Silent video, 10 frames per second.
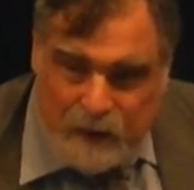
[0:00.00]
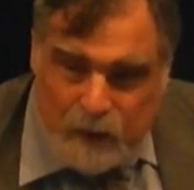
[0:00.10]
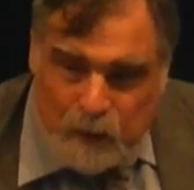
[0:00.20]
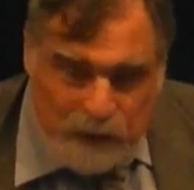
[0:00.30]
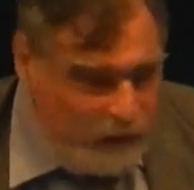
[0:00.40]

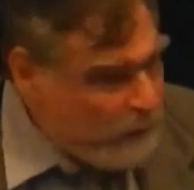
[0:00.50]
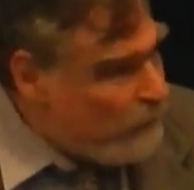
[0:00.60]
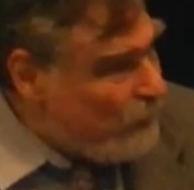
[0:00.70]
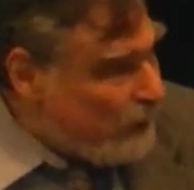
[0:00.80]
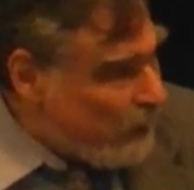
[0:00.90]
who were just
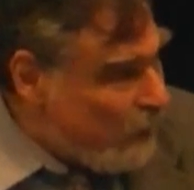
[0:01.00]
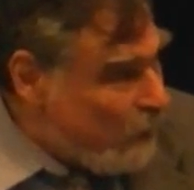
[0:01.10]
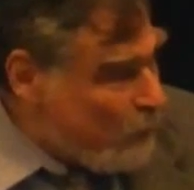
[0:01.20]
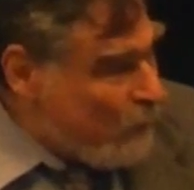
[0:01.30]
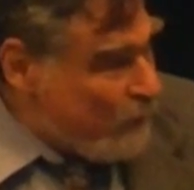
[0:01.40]
running
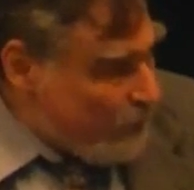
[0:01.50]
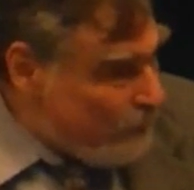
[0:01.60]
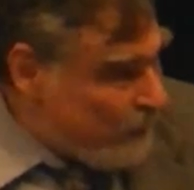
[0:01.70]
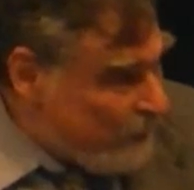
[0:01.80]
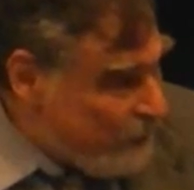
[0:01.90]
all over the
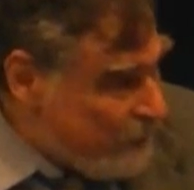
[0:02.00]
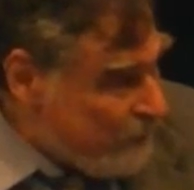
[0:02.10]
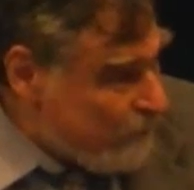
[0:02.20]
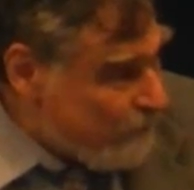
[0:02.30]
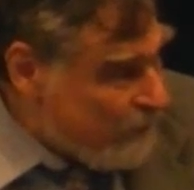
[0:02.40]
place
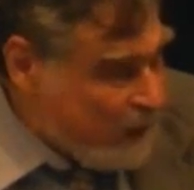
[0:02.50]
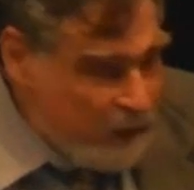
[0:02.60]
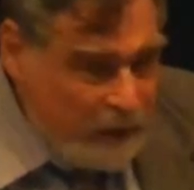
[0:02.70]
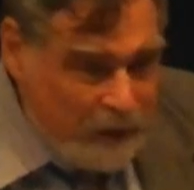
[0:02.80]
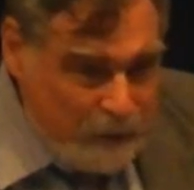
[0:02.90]
in
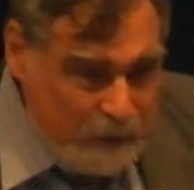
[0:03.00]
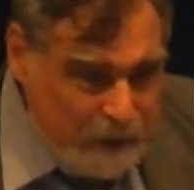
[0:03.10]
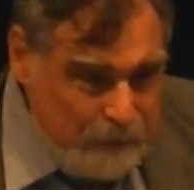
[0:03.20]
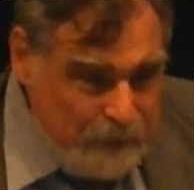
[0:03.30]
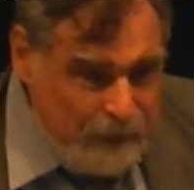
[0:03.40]
the Ottoman
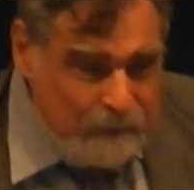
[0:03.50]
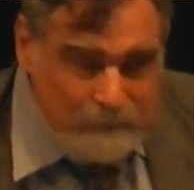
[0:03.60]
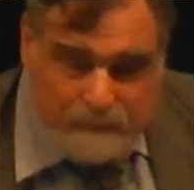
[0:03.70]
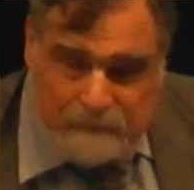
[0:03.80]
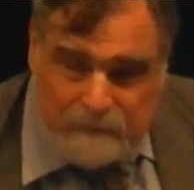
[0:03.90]
Empire,
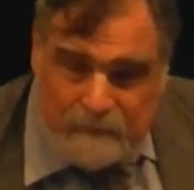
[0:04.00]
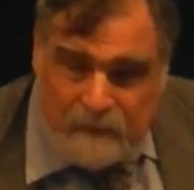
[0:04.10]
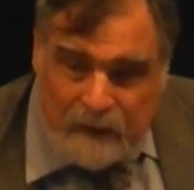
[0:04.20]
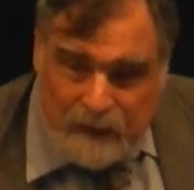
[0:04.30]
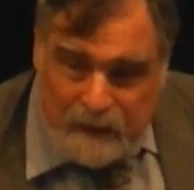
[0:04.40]

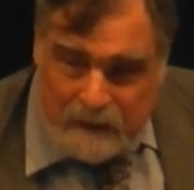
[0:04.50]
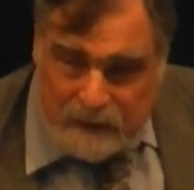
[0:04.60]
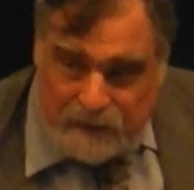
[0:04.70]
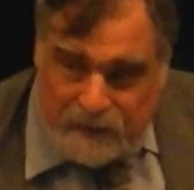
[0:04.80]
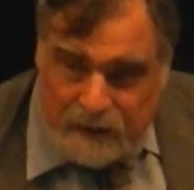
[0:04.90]

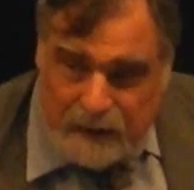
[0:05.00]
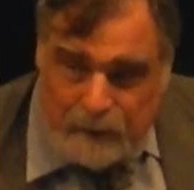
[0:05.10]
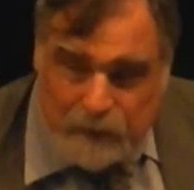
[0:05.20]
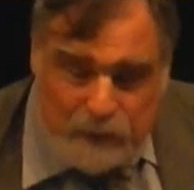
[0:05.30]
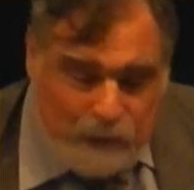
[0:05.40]
setting
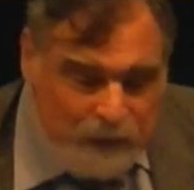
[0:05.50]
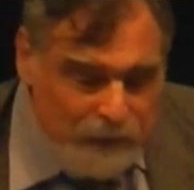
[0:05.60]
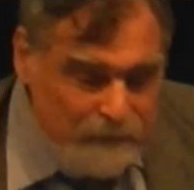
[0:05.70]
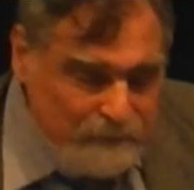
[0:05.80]
up schools.